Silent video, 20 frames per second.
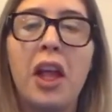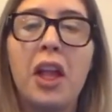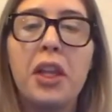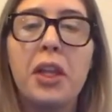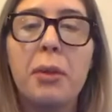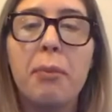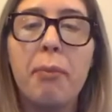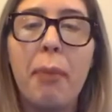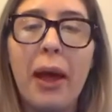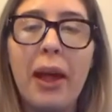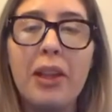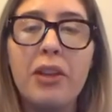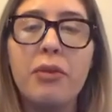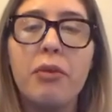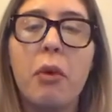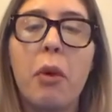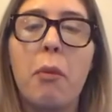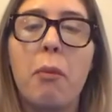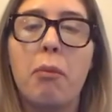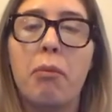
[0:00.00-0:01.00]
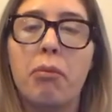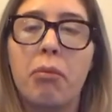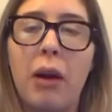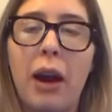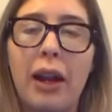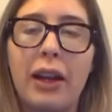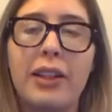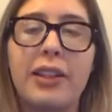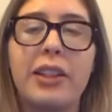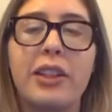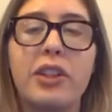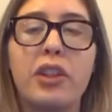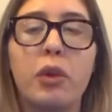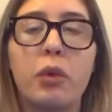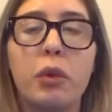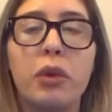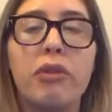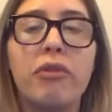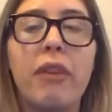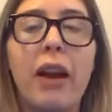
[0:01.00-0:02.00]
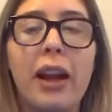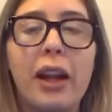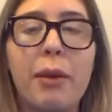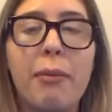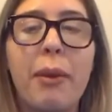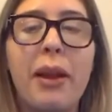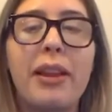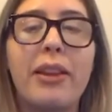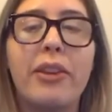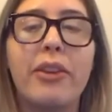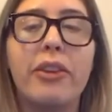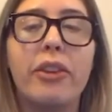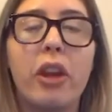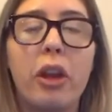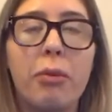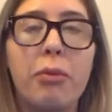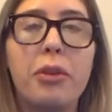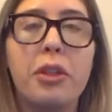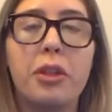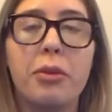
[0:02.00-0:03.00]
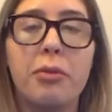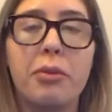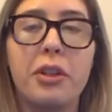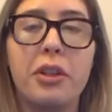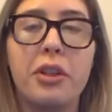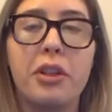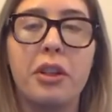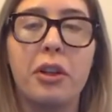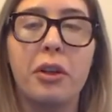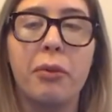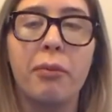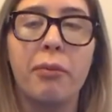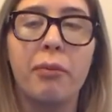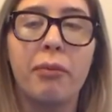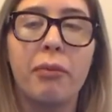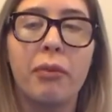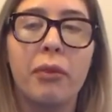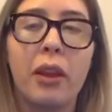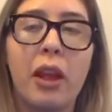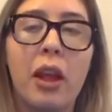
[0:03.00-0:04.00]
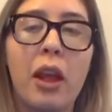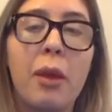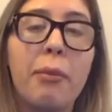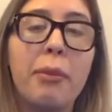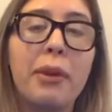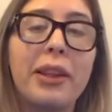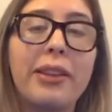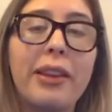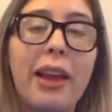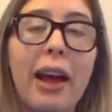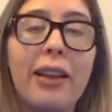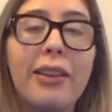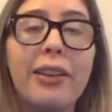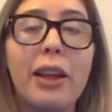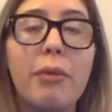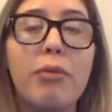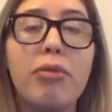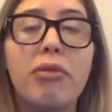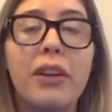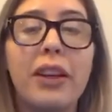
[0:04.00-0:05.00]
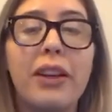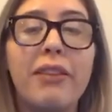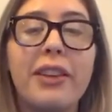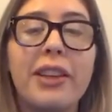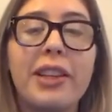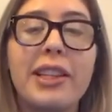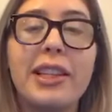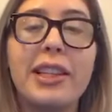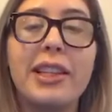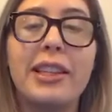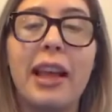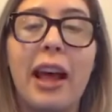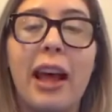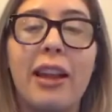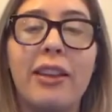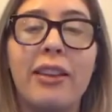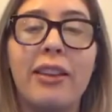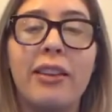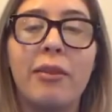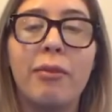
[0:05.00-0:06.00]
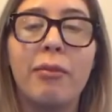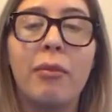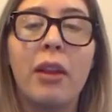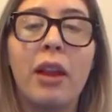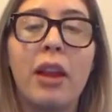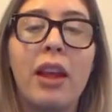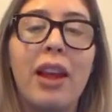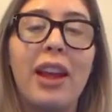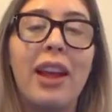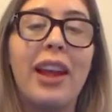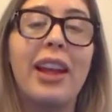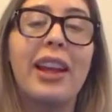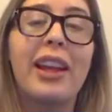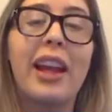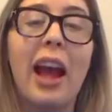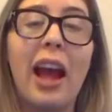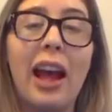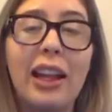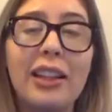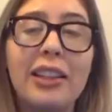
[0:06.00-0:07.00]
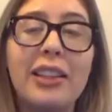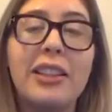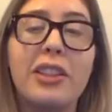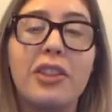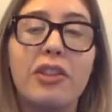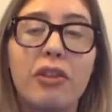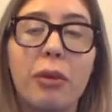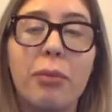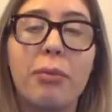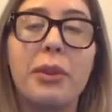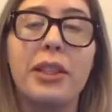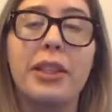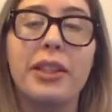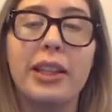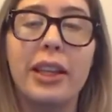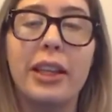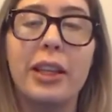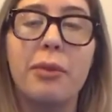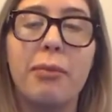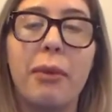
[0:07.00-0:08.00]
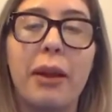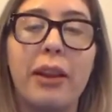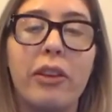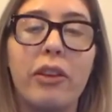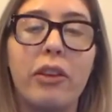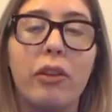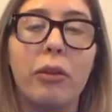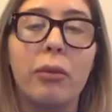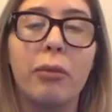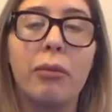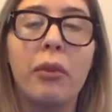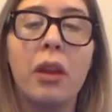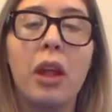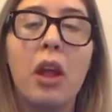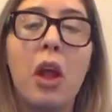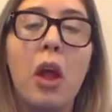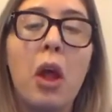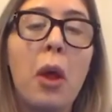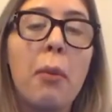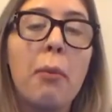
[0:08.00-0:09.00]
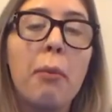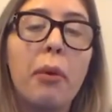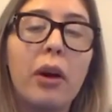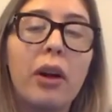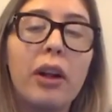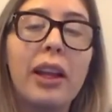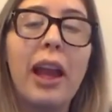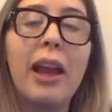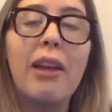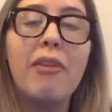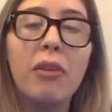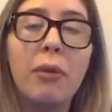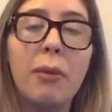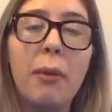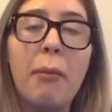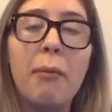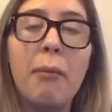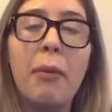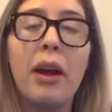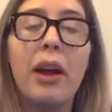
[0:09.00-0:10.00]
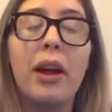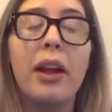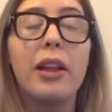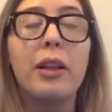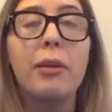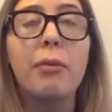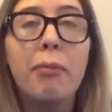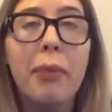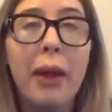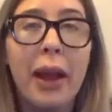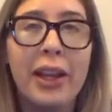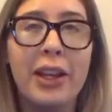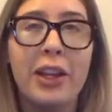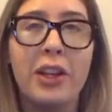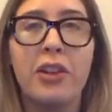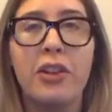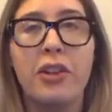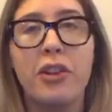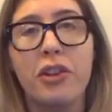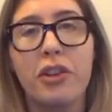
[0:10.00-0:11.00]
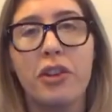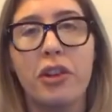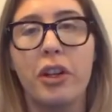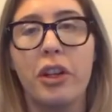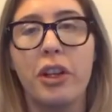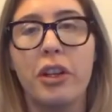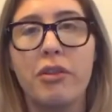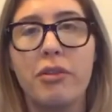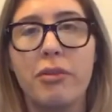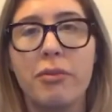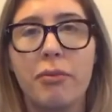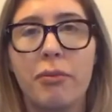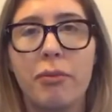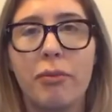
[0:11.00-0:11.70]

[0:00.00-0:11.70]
The best practice would recommend a soap substitute because, as I previously said, it can disrupt the skin's mantle. But again, remember, it's patient choice.